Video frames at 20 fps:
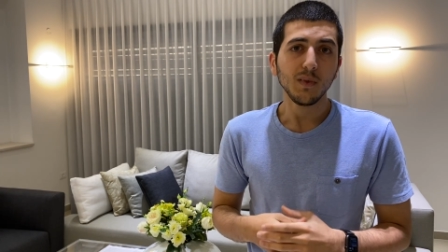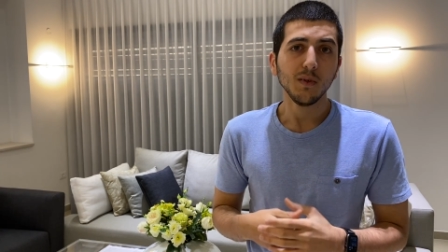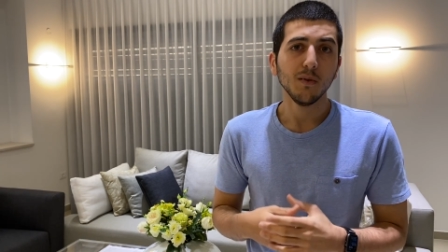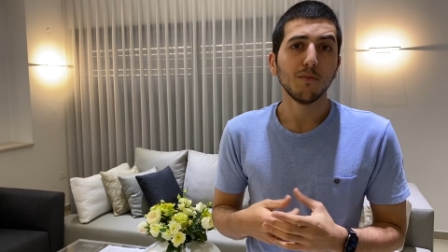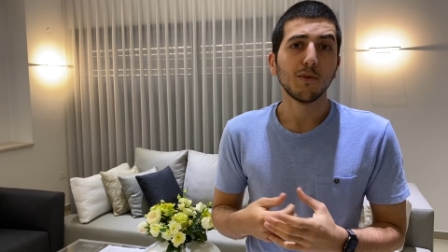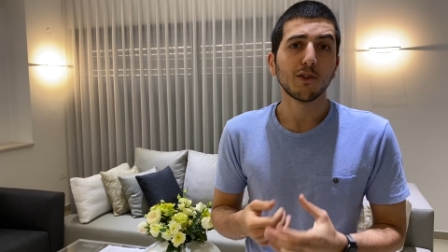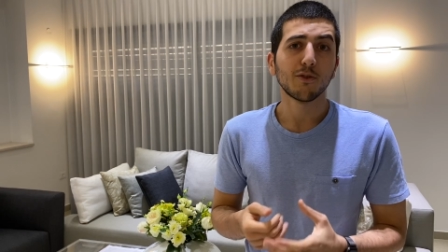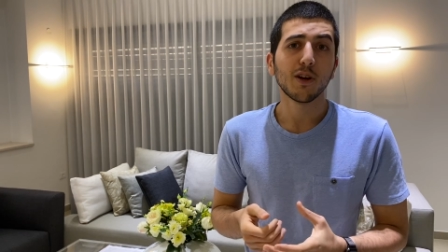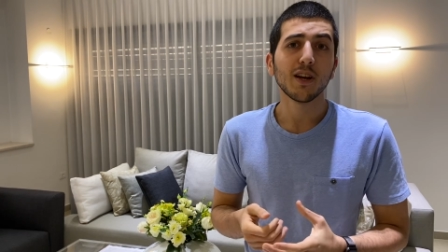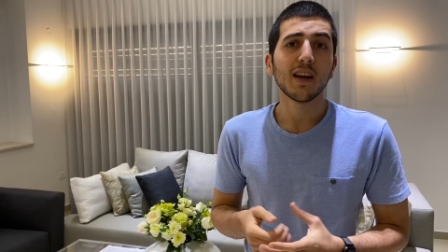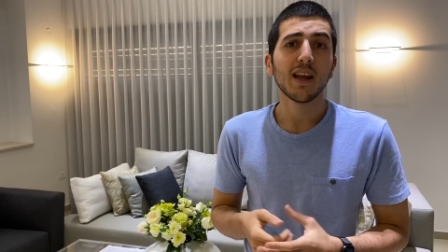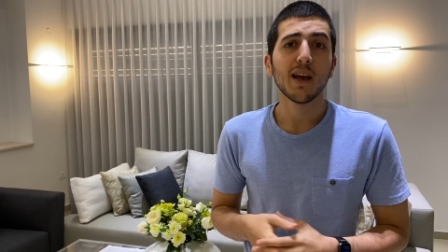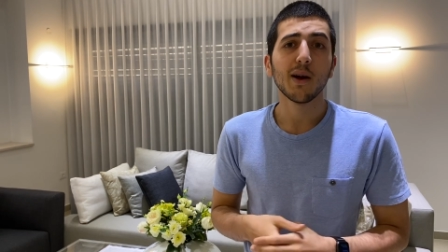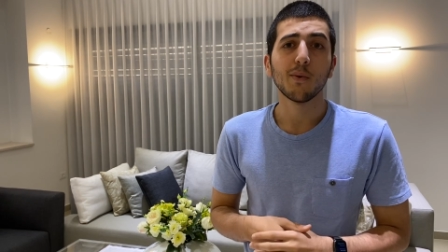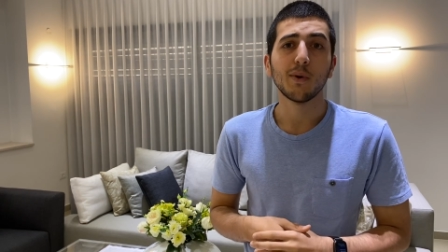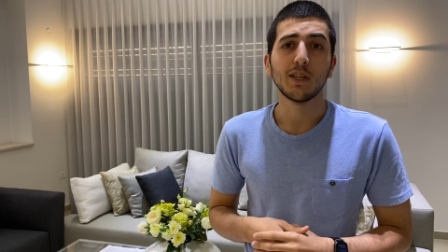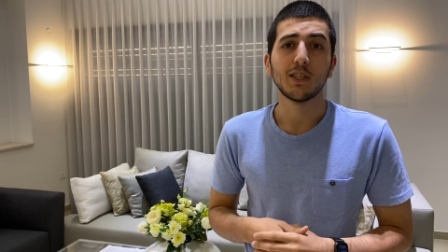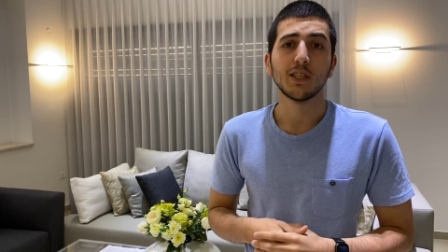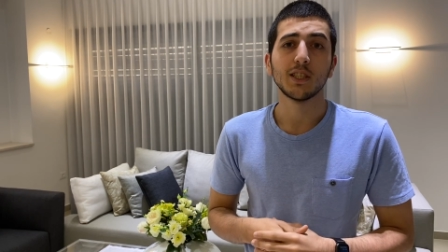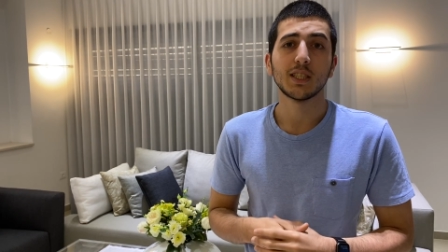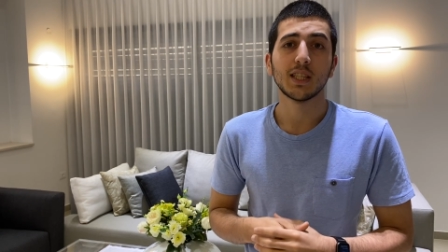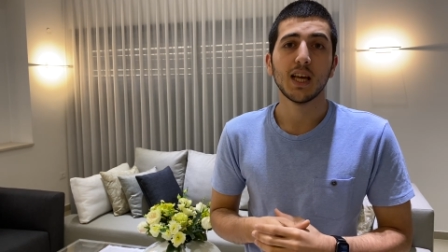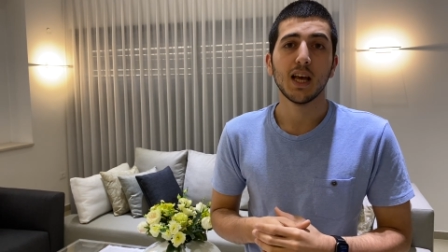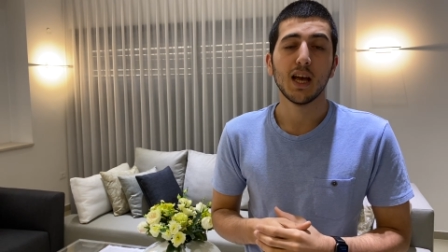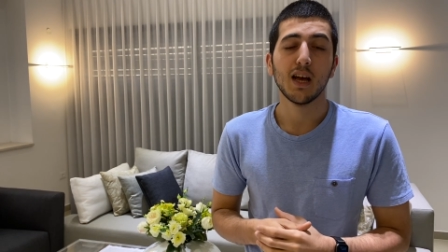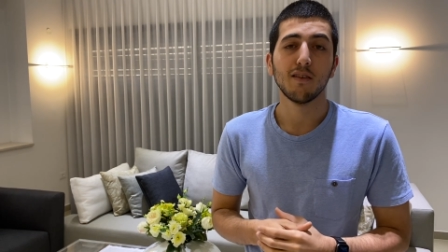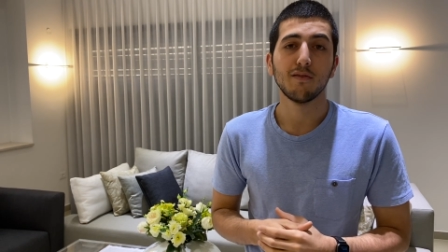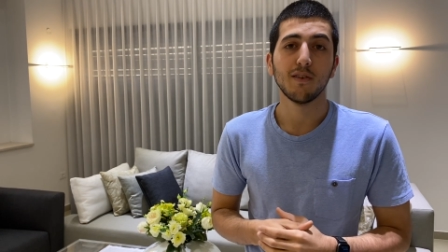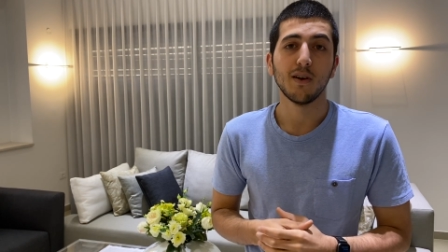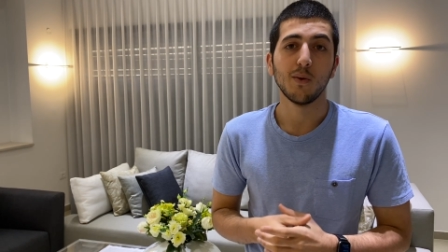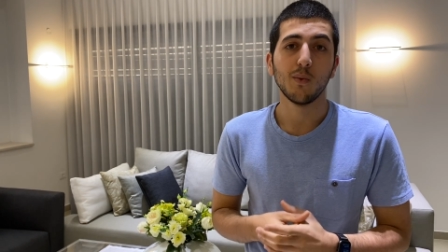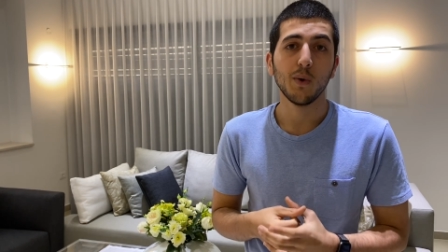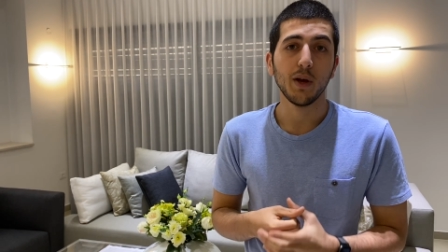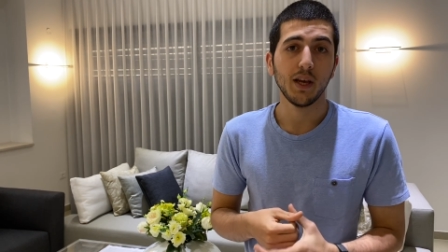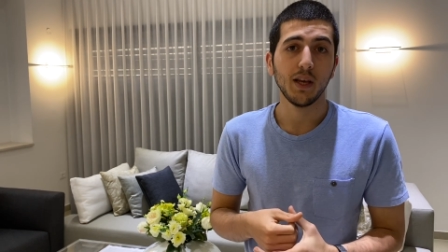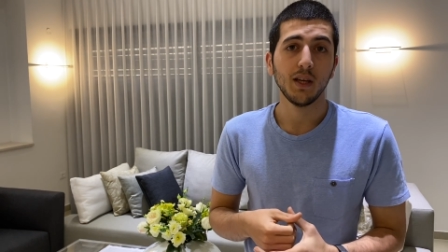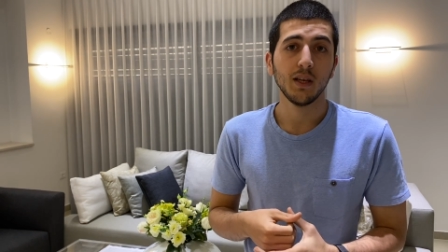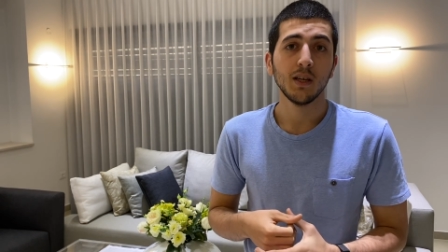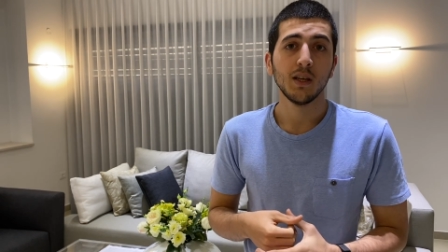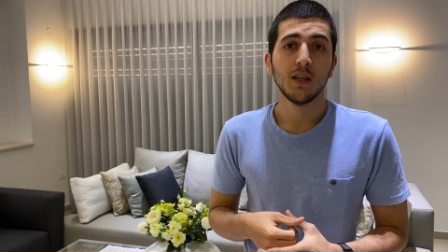but right now I just have a
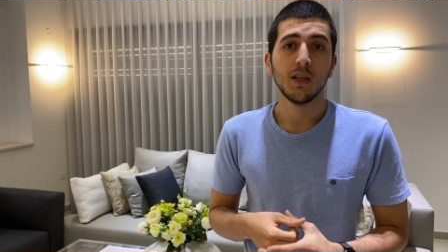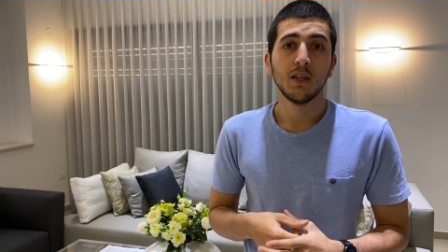way